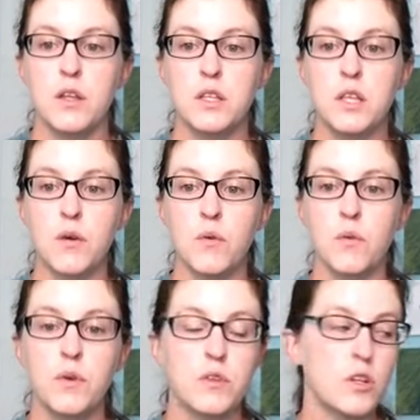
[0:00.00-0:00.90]

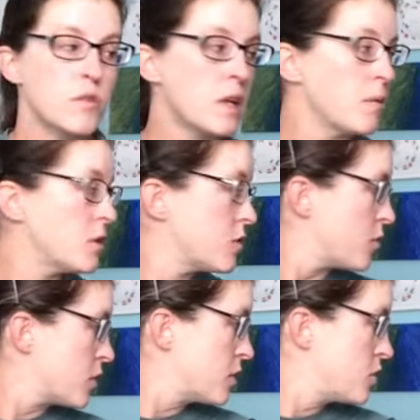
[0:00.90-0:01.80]
so Tuesday was the
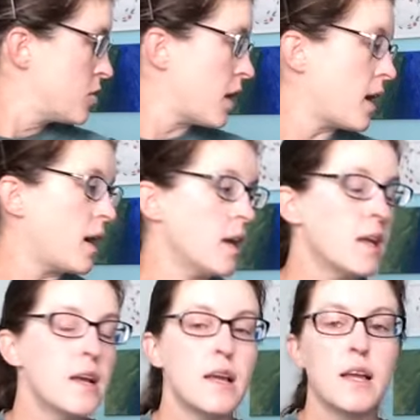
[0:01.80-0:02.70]
4th of July,
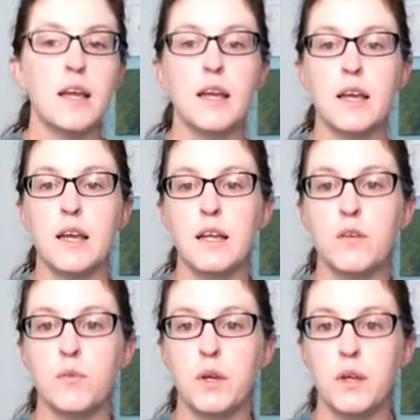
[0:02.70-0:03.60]

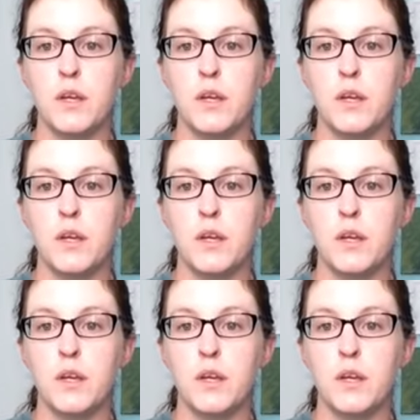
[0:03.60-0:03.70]
and